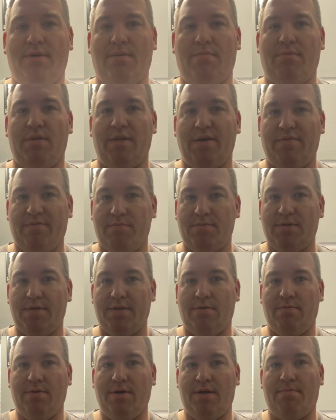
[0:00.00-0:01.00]
I believe I'm saying
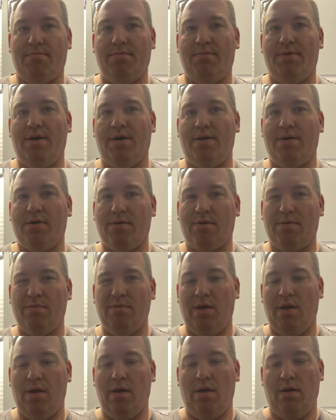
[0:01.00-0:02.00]
that right. I'm not a
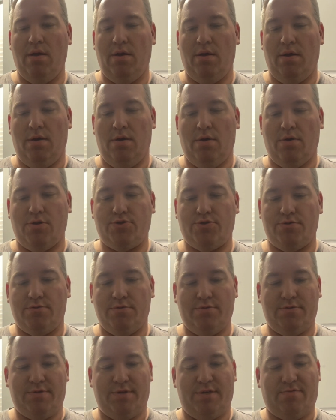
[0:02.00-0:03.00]

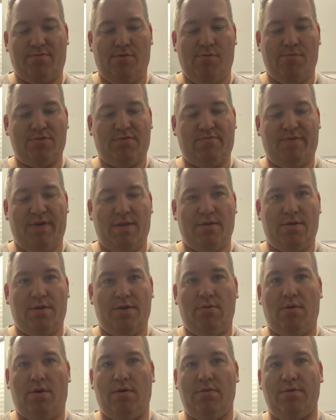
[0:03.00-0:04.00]
true Transformers fan to
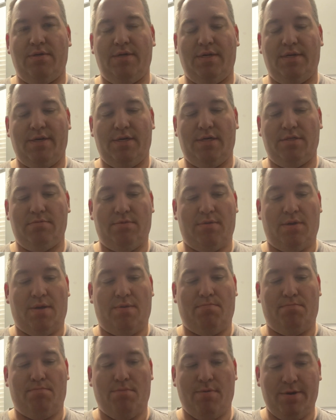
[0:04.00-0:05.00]
know all the details, but I'm
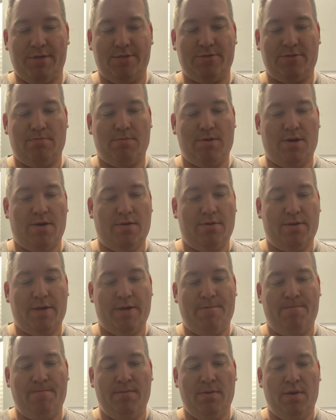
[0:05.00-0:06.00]
pretty sure I'm right on
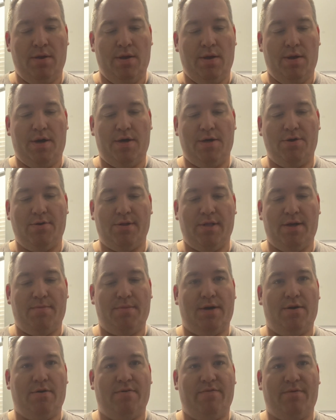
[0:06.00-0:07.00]
that. You can let
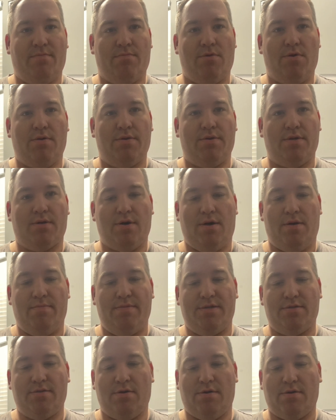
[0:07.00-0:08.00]
me know if I'm wrong in the
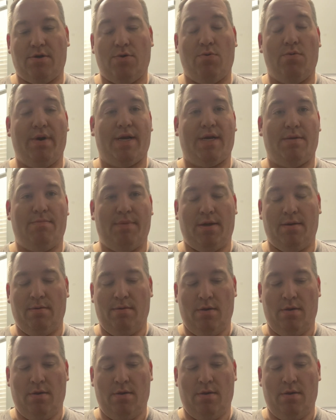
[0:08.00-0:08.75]
comments or correct me.